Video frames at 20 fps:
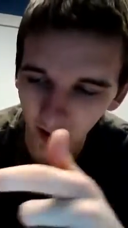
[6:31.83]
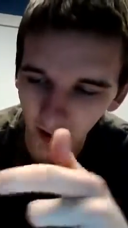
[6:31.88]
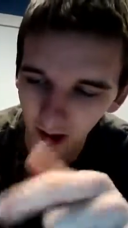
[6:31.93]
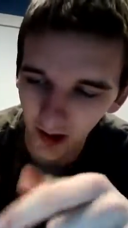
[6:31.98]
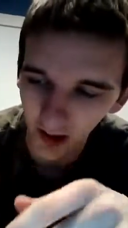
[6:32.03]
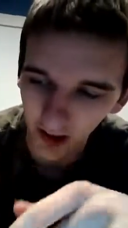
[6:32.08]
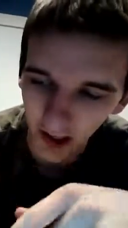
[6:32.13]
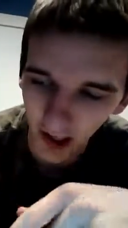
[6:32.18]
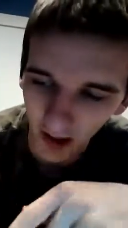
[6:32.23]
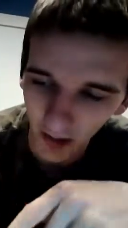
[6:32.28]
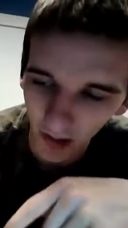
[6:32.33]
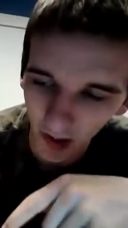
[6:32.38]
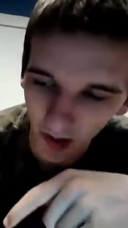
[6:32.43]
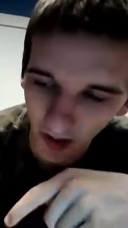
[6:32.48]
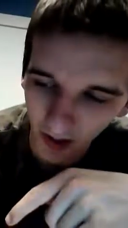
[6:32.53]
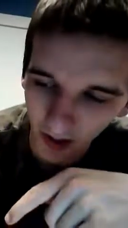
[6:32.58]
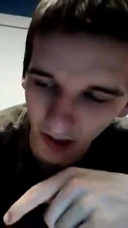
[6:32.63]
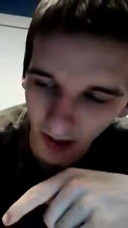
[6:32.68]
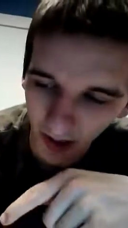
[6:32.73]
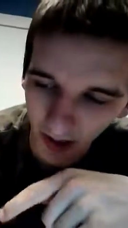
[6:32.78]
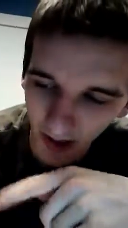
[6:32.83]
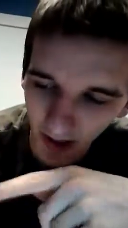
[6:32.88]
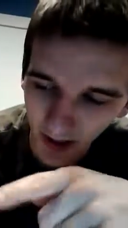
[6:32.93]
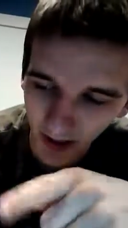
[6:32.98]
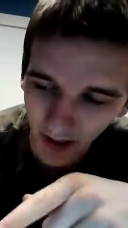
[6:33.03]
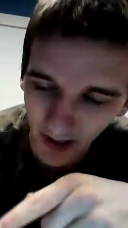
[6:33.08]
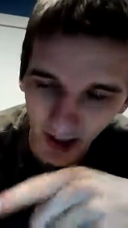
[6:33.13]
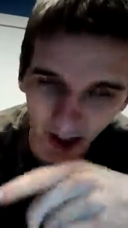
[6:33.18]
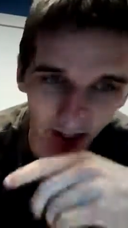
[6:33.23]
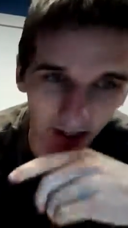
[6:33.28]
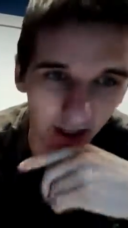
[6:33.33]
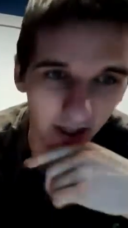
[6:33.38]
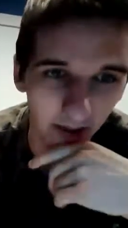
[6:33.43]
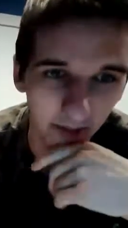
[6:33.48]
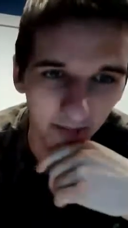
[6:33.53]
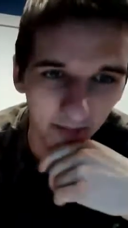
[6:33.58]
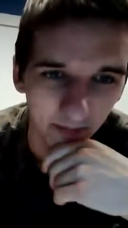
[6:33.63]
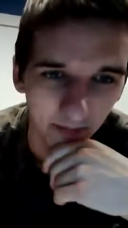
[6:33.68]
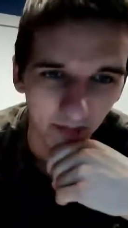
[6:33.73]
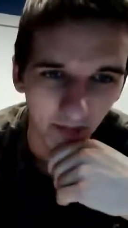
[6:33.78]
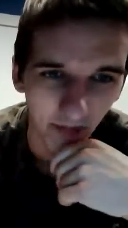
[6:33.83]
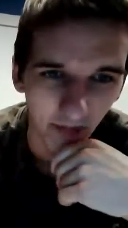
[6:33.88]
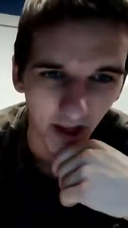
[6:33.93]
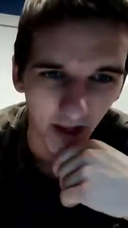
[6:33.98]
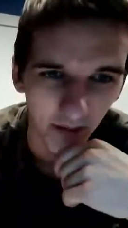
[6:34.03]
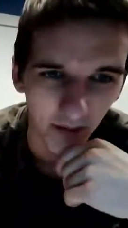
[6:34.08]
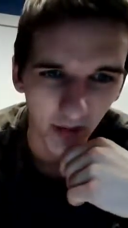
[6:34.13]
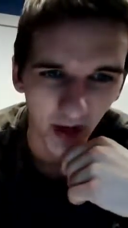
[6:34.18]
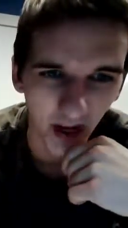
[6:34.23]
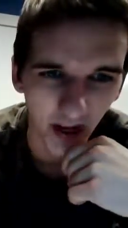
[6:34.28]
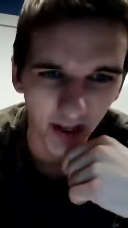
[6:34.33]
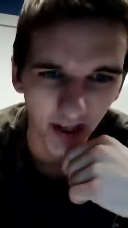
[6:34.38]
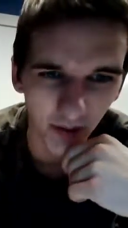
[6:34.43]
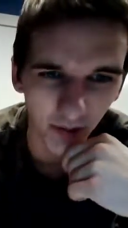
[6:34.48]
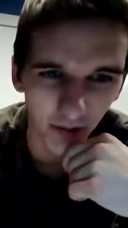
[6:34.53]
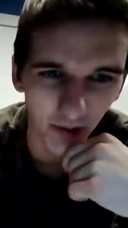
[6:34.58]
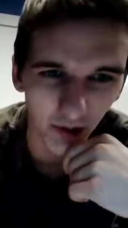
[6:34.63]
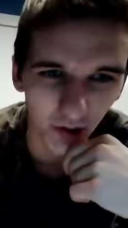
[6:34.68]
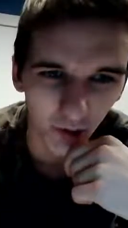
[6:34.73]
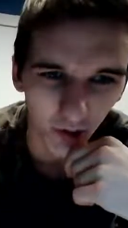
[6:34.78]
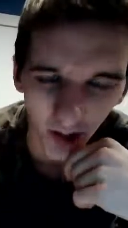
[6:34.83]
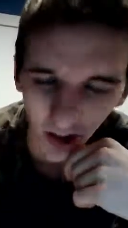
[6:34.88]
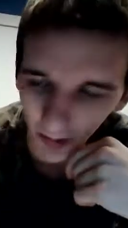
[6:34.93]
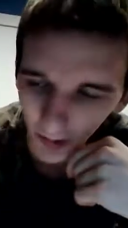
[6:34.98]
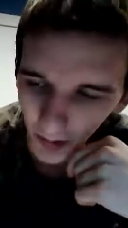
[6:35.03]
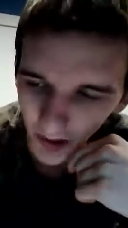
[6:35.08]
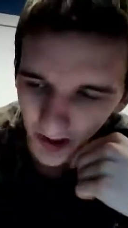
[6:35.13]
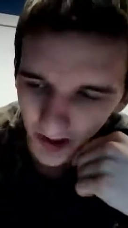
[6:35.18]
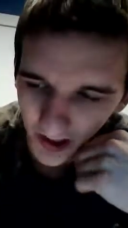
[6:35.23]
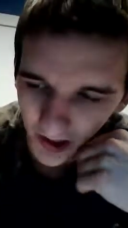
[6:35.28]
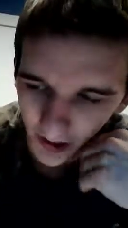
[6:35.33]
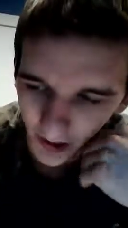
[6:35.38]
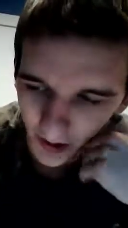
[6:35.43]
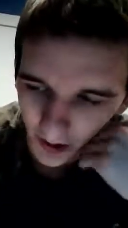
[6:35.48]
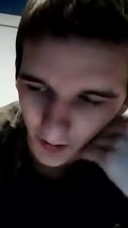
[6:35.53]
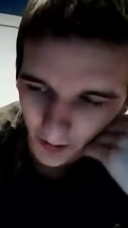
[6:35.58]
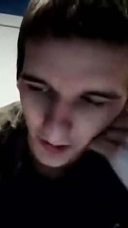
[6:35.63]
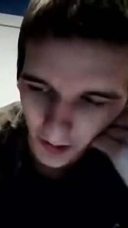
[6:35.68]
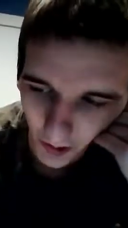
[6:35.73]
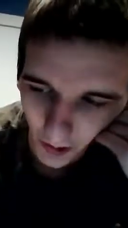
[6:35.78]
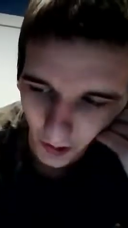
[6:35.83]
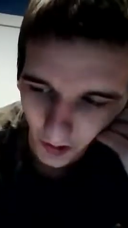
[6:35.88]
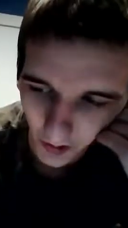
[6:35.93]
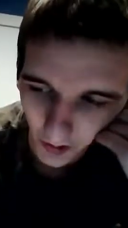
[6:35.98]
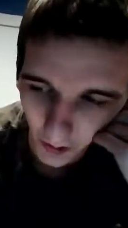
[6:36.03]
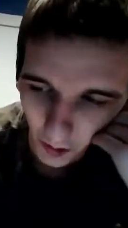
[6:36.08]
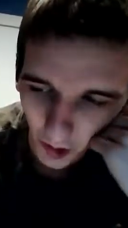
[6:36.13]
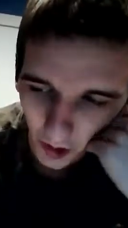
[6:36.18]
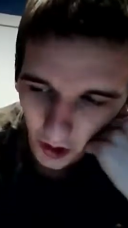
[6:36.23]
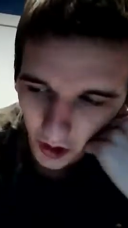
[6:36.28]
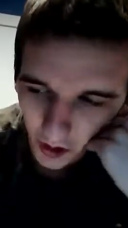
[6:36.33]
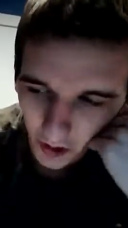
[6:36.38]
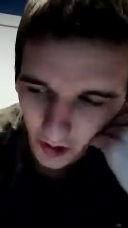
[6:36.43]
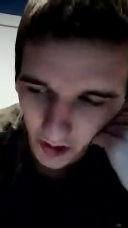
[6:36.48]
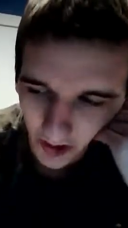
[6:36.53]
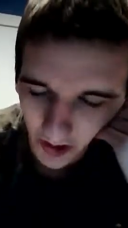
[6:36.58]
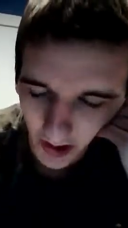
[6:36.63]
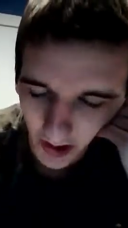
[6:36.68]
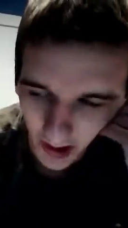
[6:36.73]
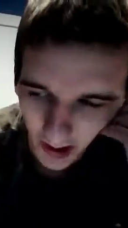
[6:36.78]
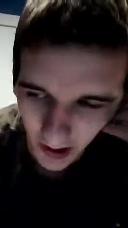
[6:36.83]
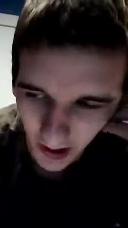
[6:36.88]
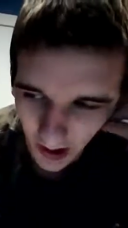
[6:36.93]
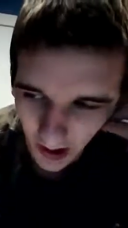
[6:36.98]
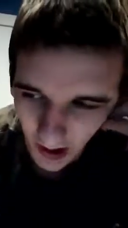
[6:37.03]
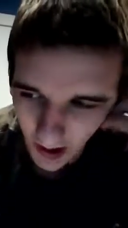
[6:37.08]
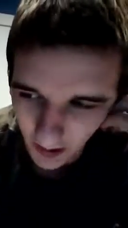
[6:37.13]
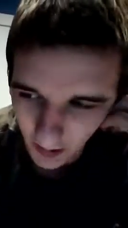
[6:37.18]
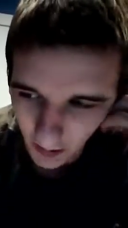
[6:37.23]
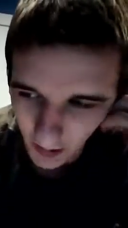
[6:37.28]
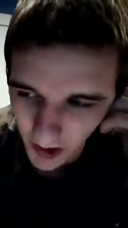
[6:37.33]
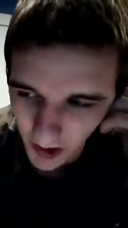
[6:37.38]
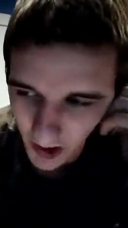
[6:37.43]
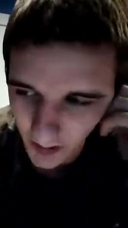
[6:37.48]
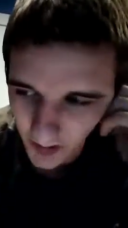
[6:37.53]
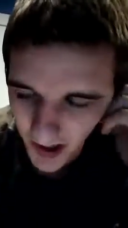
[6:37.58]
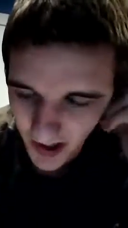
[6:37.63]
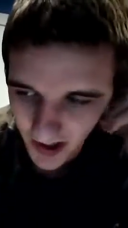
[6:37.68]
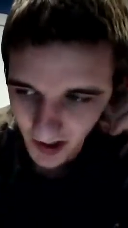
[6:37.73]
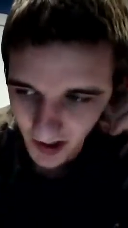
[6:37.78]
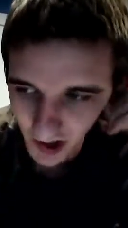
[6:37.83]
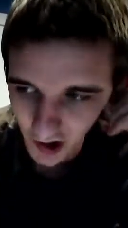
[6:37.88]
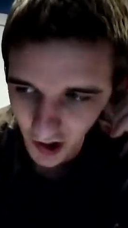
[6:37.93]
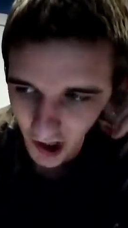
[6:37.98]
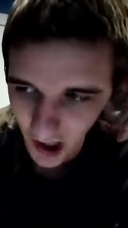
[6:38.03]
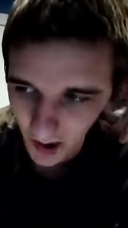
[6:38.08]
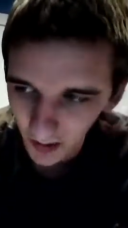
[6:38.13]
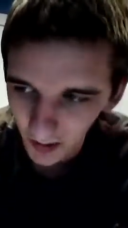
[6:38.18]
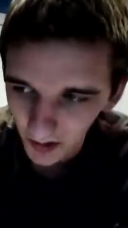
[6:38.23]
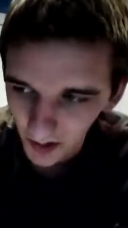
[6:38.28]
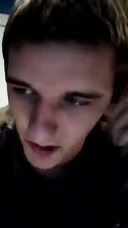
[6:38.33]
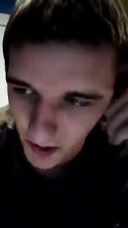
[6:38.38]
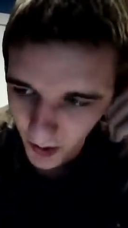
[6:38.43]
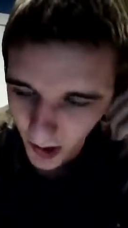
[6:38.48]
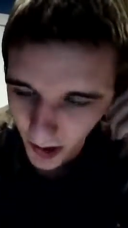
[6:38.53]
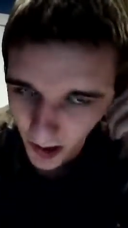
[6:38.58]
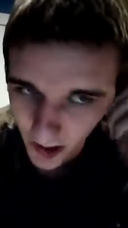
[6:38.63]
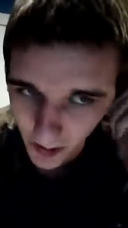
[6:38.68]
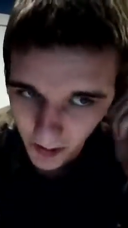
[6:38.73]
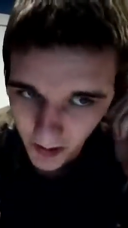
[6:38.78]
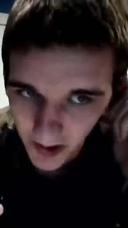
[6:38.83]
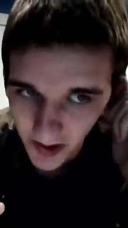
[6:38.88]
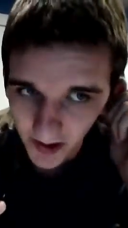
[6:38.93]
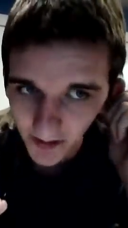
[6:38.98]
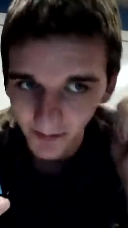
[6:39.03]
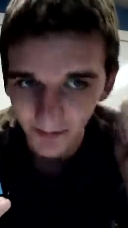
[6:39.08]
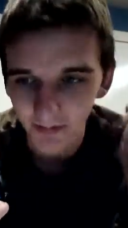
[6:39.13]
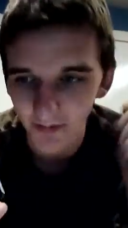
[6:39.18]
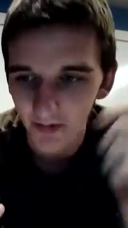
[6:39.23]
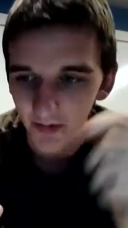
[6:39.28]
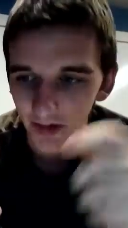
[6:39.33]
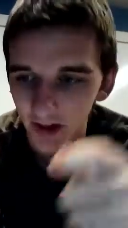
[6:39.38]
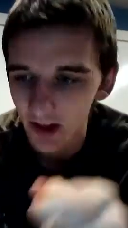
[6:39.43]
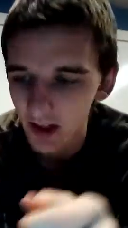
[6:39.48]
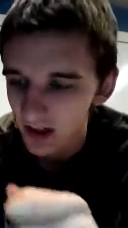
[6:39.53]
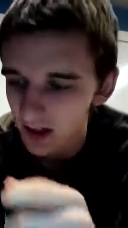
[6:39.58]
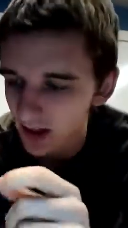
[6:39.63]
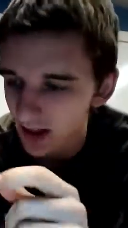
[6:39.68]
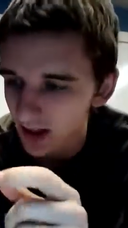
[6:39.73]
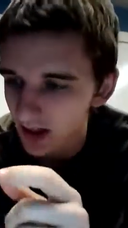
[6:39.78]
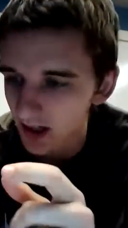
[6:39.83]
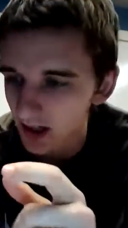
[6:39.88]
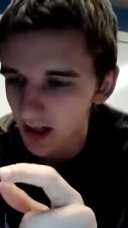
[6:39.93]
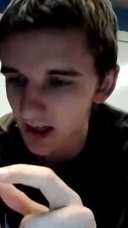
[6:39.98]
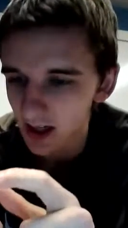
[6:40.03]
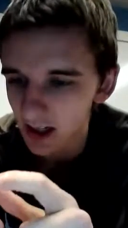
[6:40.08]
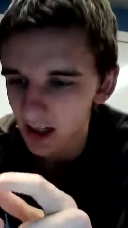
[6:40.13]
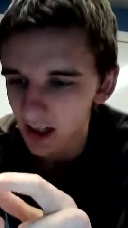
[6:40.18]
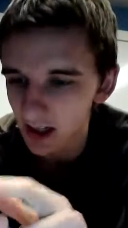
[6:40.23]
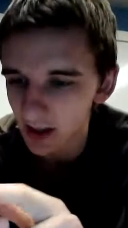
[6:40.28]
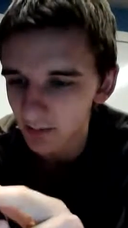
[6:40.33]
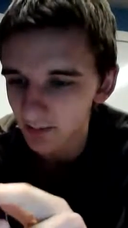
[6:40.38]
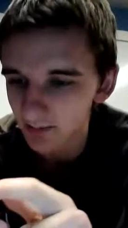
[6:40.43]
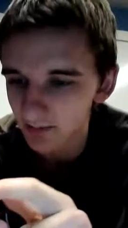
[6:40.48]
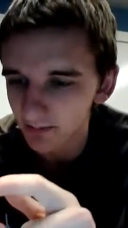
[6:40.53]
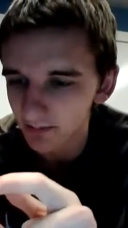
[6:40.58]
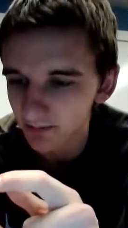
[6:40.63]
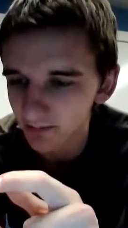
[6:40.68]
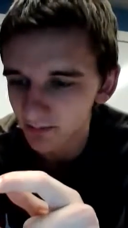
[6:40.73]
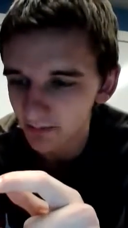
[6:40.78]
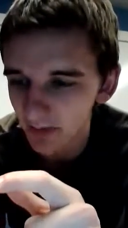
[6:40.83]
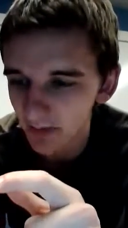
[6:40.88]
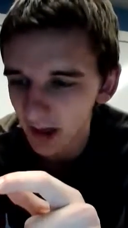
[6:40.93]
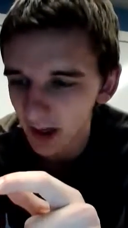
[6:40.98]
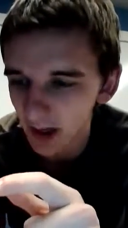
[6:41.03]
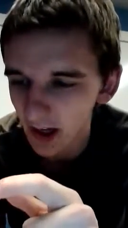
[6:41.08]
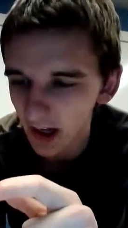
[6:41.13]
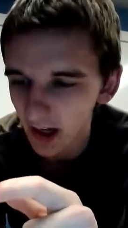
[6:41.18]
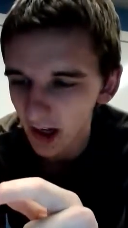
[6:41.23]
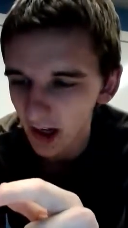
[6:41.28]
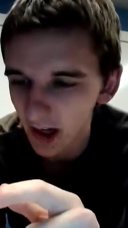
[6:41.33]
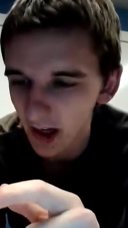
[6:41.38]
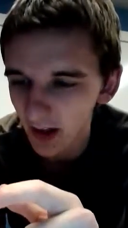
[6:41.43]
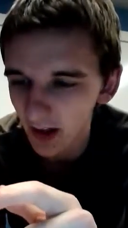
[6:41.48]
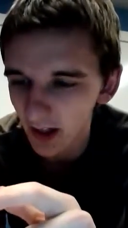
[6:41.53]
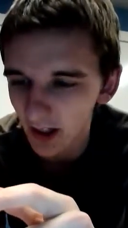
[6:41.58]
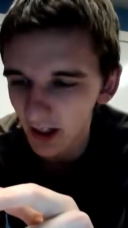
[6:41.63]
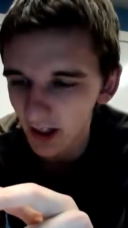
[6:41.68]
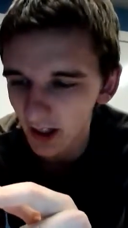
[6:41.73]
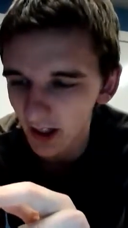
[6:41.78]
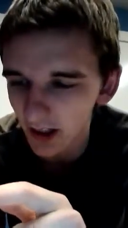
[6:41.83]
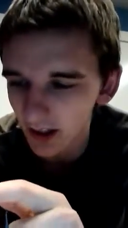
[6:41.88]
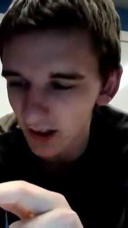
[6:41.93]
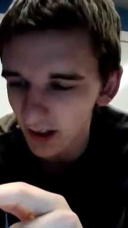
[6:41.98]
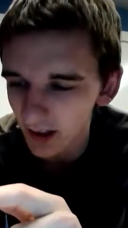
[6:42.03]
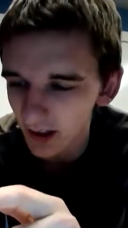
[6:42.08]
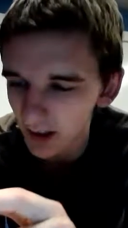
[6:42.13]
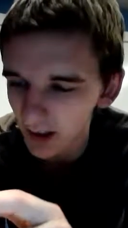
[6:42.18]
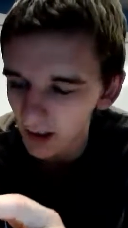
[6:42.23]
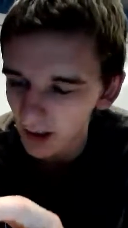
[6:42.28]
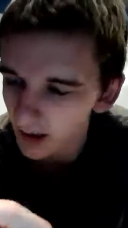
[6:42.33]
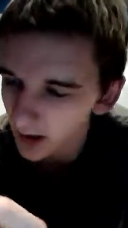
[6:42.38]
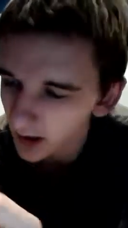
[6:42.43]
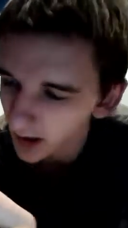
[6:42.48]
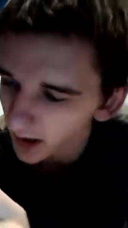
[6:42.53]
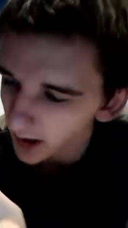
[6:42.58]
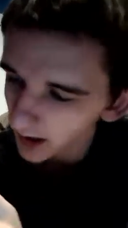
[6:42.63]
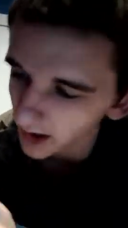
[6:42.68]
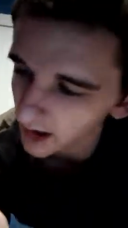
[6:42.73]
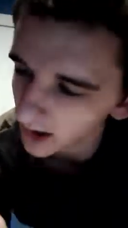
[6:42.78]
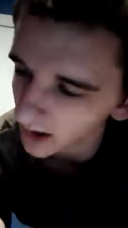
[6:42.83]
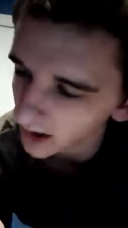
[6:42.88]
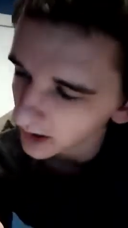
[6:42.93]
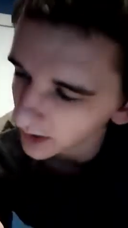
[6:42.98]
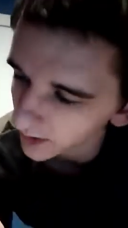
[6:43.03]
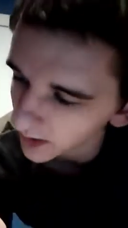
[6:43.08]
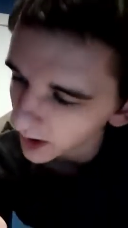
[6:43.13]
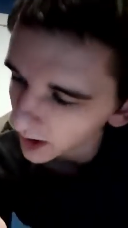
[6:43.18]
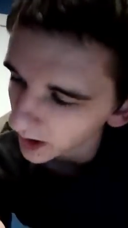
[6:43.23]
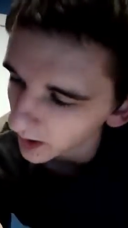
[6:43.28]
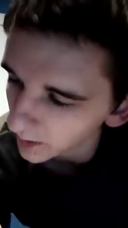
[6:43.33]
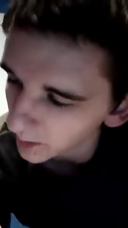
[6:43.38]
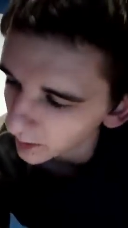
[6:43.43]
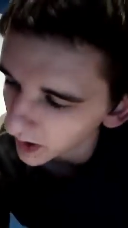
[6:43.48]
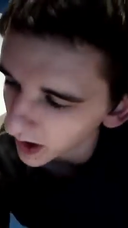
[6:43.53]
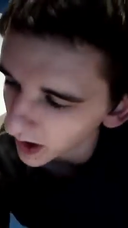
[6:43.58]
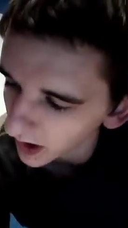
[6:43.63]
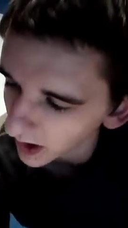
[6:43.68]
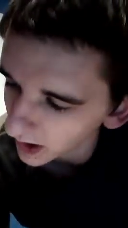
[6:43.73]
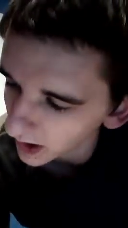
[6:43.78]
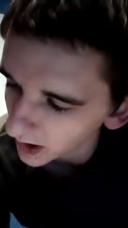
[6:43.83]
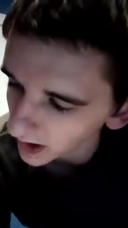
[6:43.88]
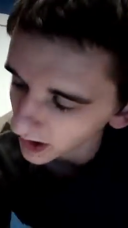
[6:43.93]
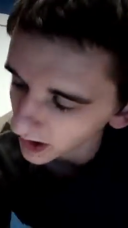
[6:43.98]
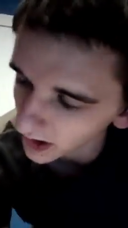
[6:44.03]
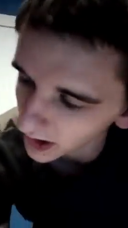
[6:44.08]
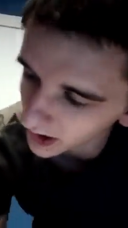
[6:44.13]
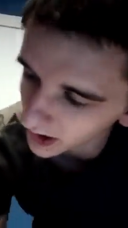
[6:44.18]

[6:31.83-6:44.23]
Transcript: click on one thing, it just kind of buys it real quick, puts it in your inventory for you, and then re-updates the shop with new items. And then if I bought